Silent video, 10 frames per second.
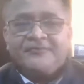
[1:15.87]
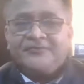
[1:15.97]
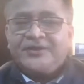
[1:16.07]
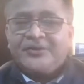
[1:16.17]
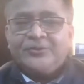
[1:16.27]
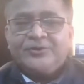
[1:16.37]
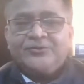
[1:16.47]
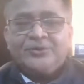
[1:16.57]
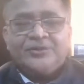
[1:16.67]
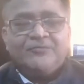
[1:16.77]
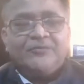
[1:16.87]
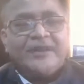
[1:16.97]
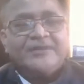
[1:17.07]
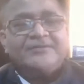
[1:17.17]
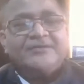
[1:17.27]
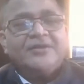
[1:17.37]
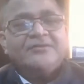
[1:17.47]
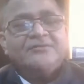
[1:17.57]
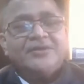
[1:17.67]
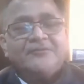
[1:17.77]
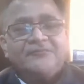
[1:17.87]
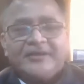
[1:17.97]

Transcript: we are going to invite the